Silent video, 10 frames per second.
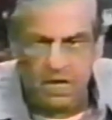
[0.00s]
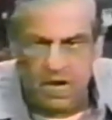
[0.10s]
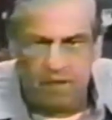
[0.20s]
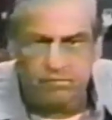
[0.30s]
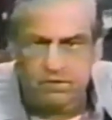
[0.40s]

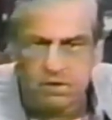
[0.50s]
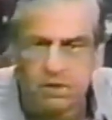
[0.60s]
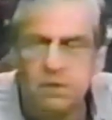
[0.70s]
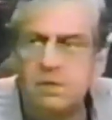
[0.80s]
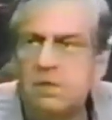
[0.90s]

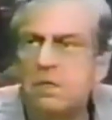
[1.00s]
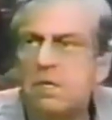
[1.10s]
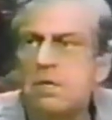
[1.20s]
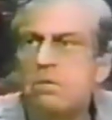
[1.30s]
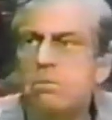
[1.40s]
After
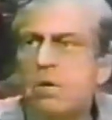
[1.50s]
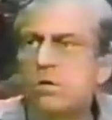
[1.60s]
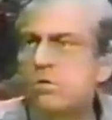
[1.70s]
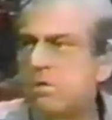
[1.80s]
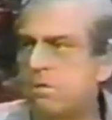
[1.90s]

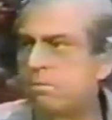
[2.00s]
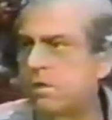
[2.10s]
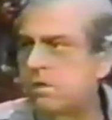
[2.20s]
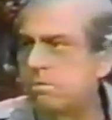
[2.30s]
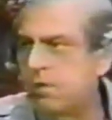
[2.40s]
most of the
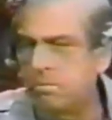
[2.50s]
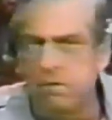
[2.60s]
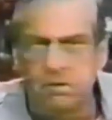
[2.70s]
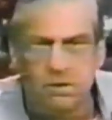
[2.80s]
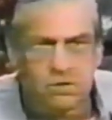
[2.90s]
principal
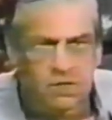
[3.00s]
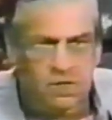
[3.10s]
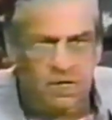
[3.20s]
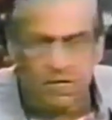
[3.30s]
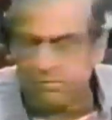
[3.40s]
opponents had
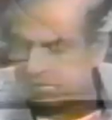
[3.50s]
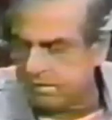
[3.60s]
left.